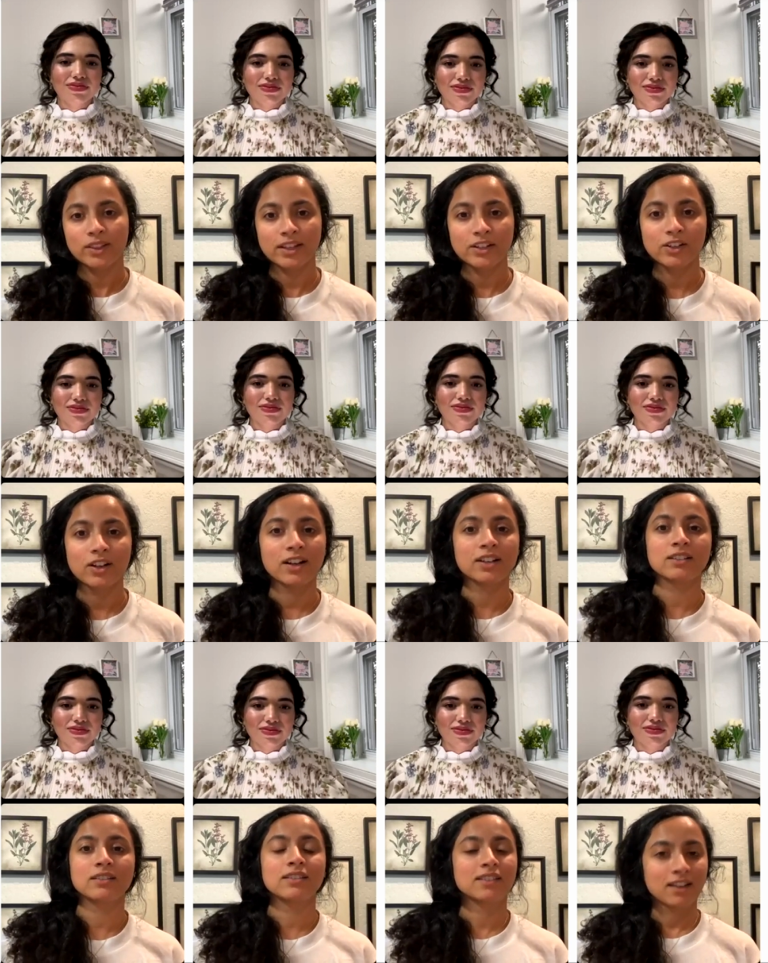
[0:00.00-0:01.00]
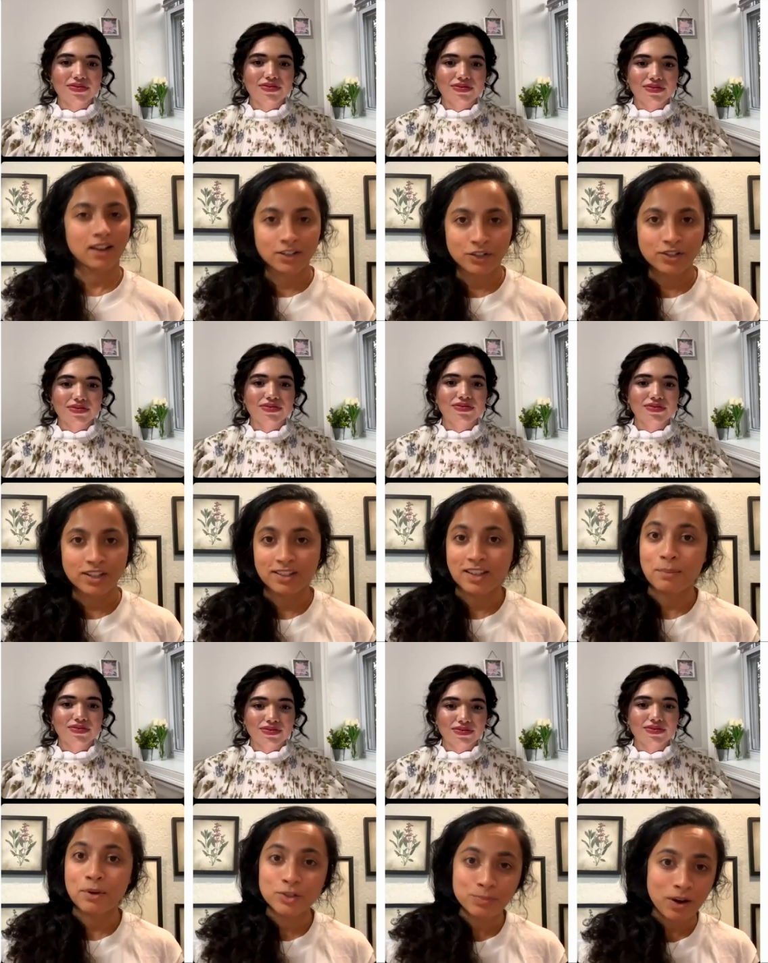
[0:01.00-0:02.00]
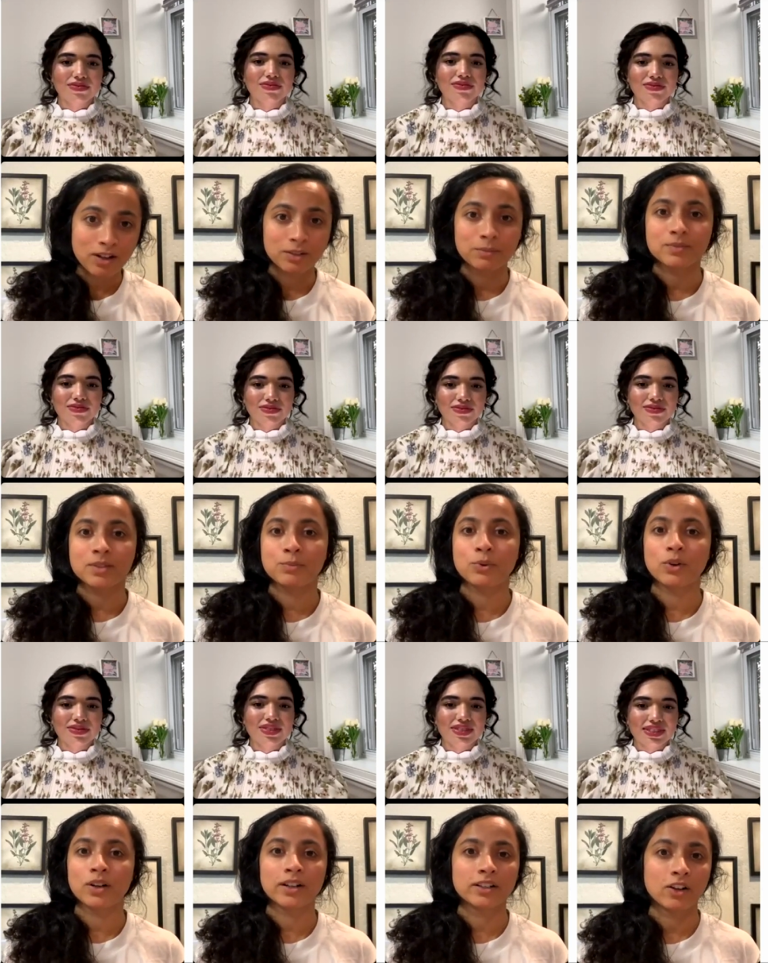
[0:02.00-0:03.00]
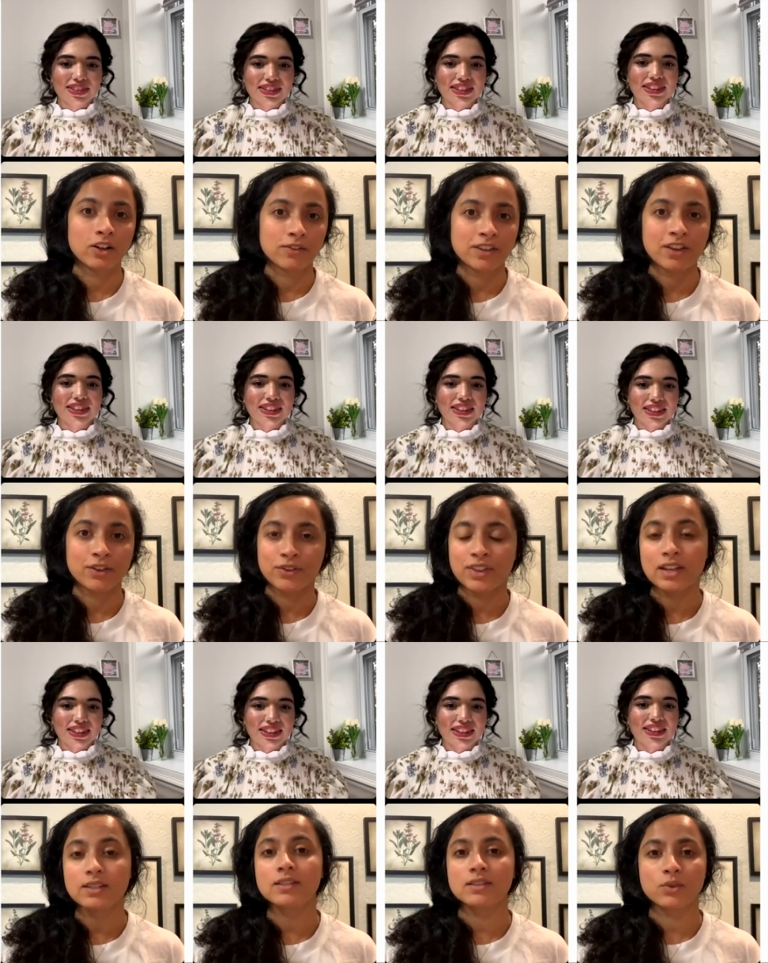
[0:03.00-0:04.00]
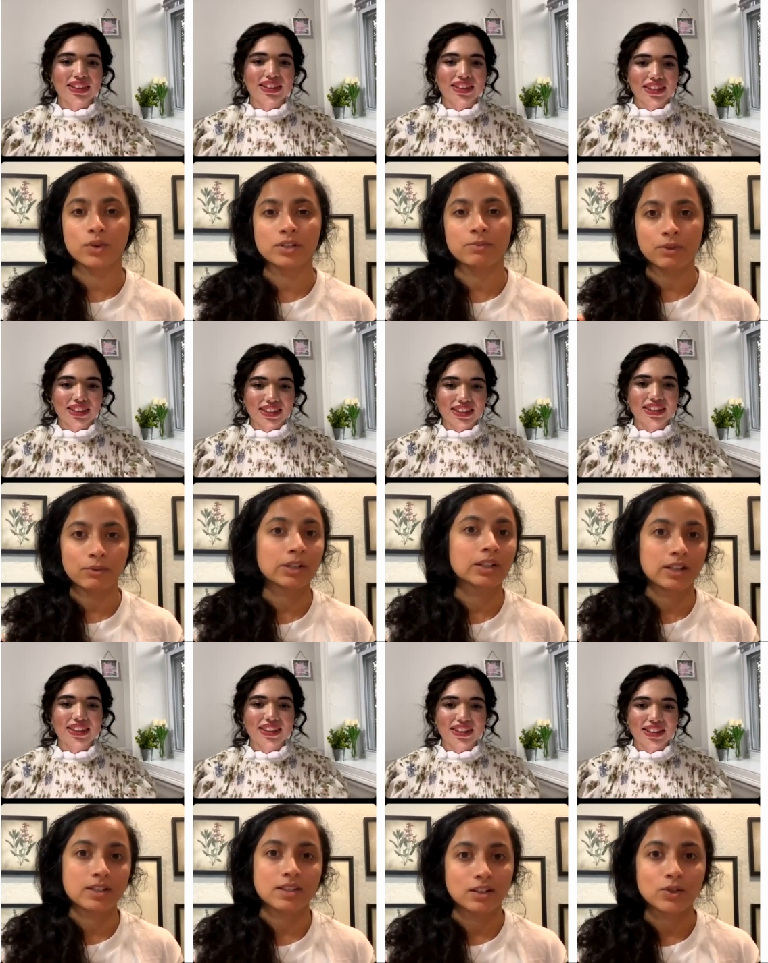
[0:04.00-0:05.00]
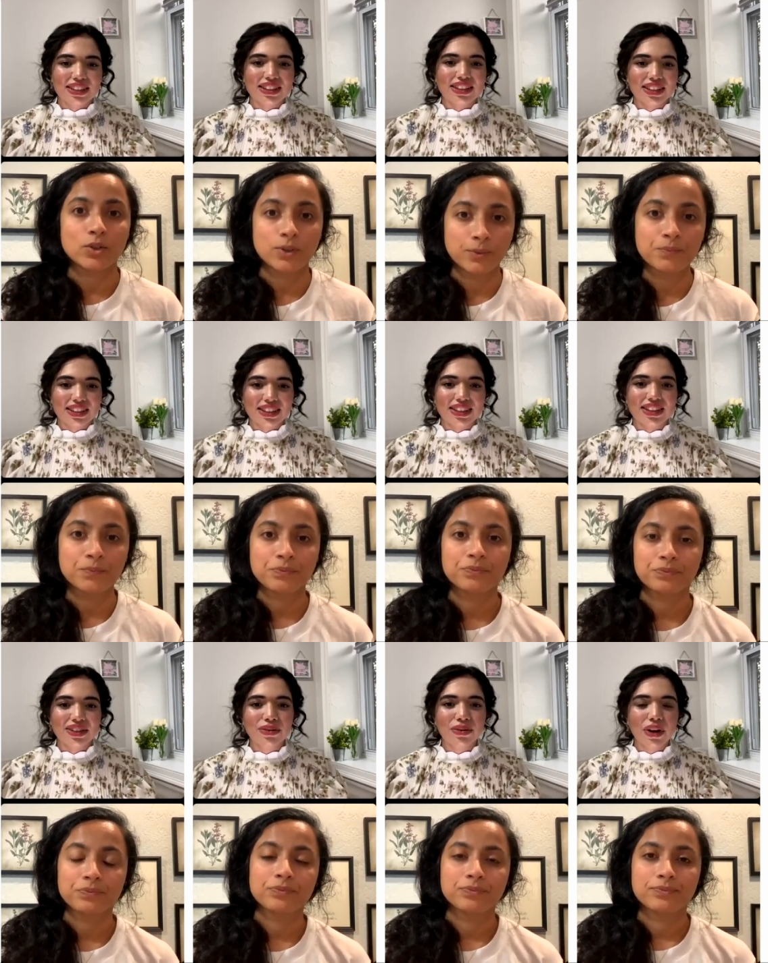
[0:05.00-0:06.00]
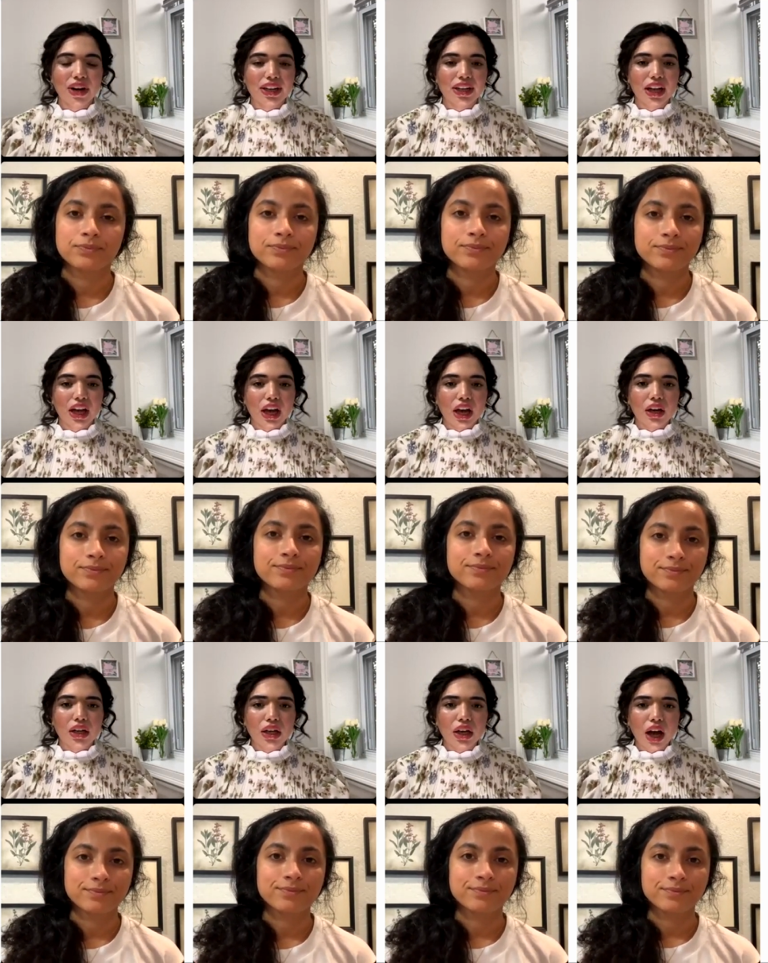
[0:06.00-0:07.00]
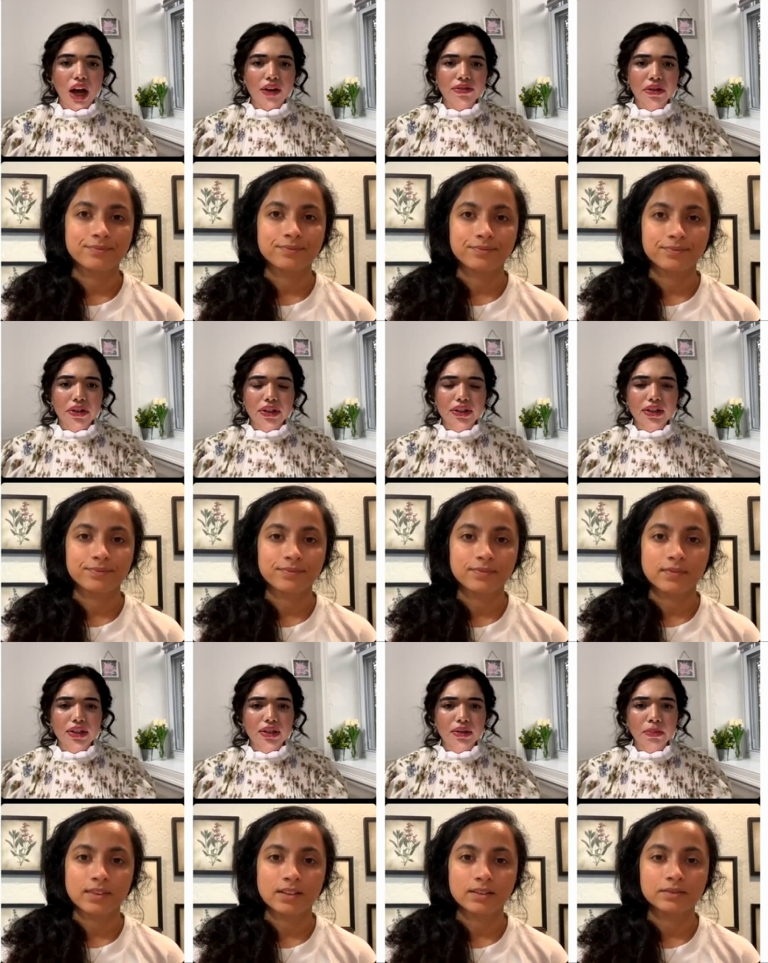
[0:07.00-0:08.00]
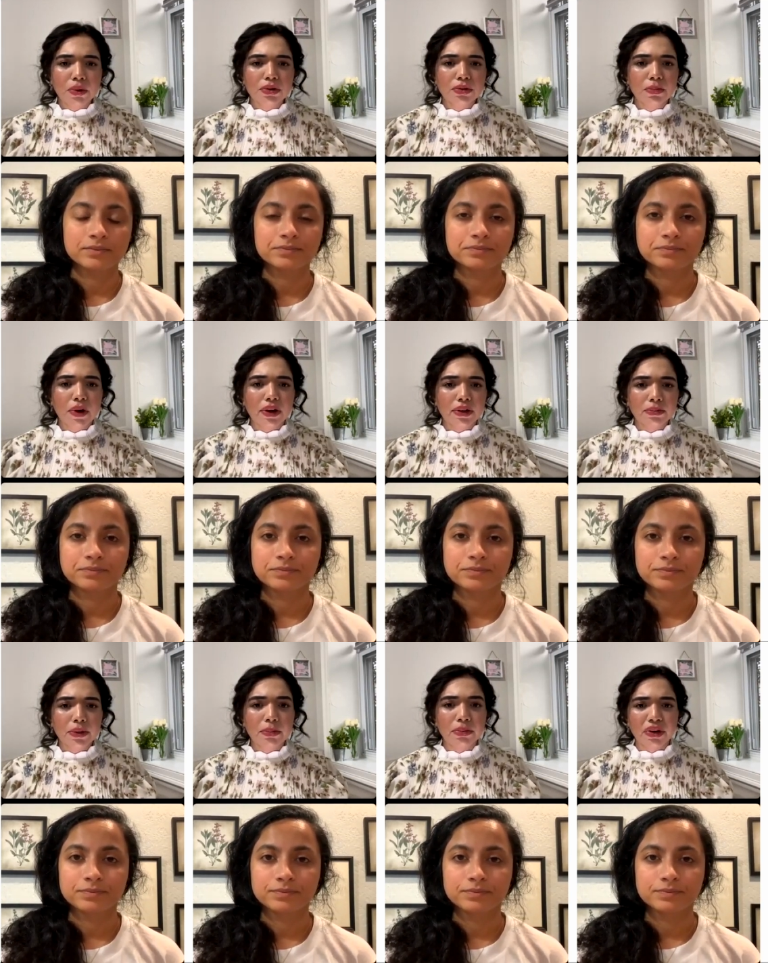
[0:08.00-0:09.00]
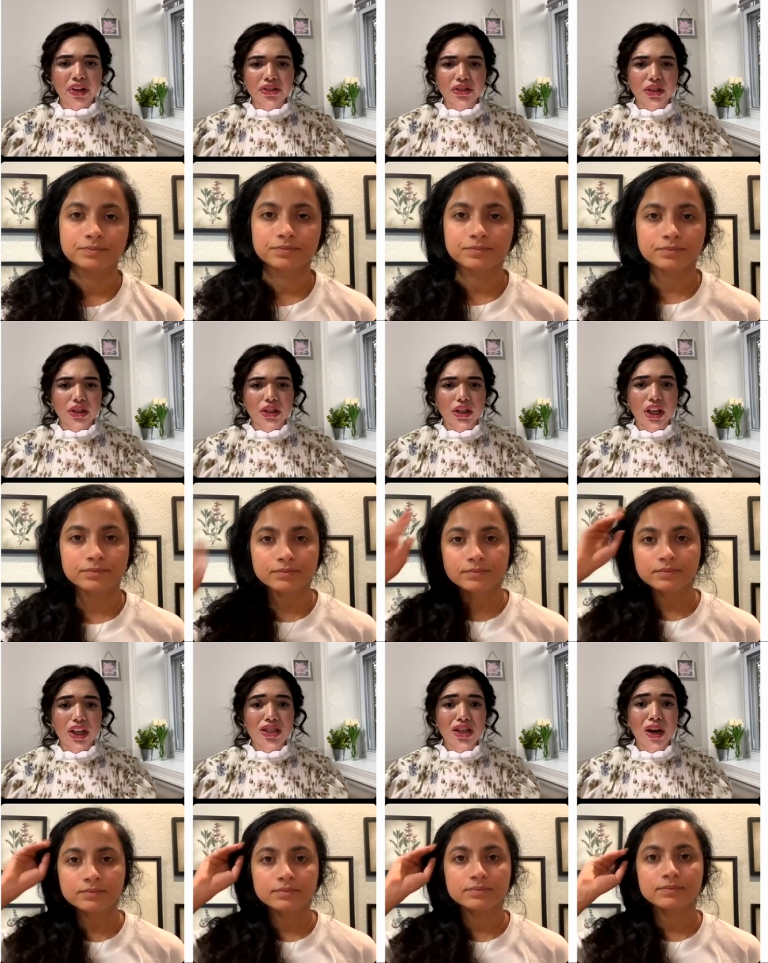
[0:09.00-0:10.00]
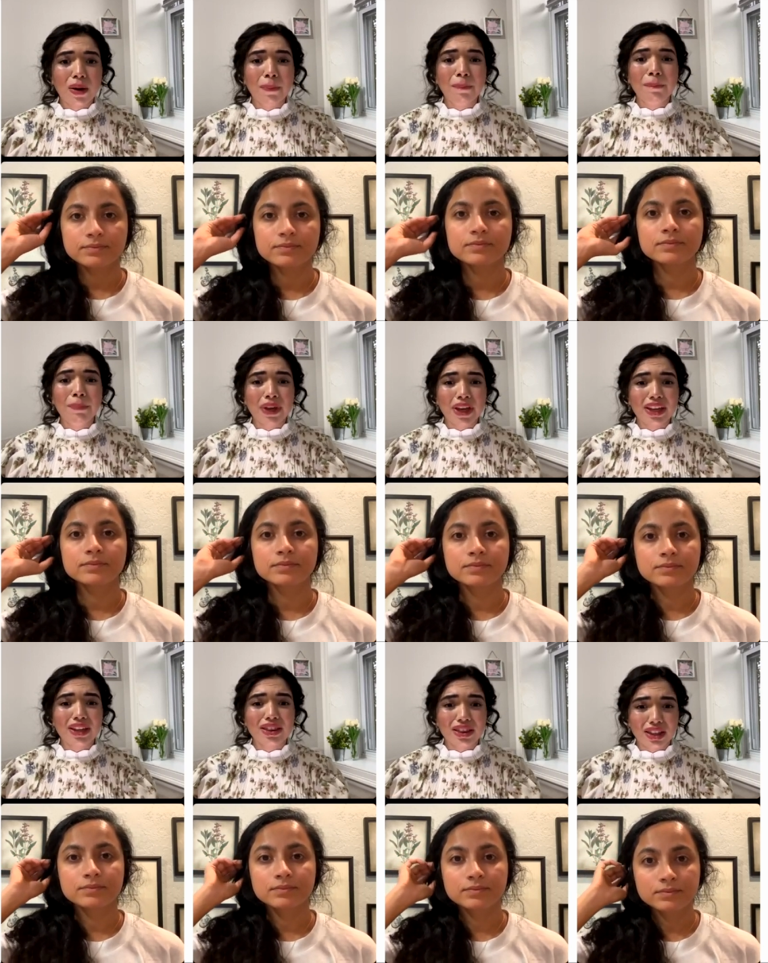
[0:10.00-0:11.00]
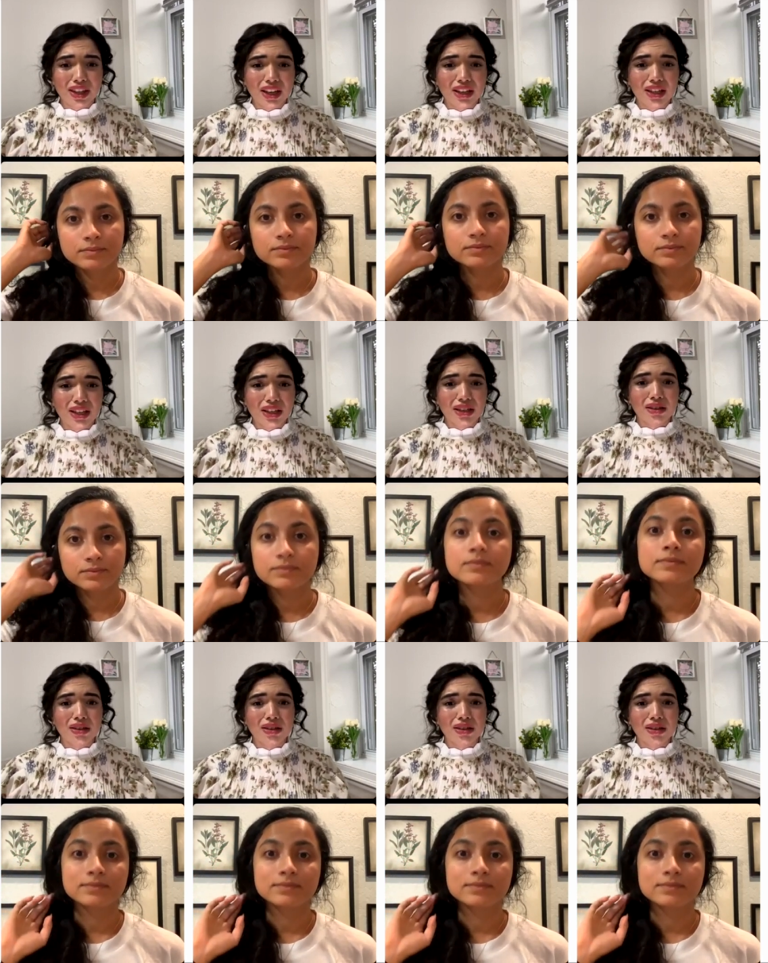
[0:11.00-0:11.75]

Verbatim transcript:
Speaker 1: later on understanding that postpartum support and all the other things is going to be really essential
Speaker 2: Right. Uh, I've heard that the postpartum depression is a big thing in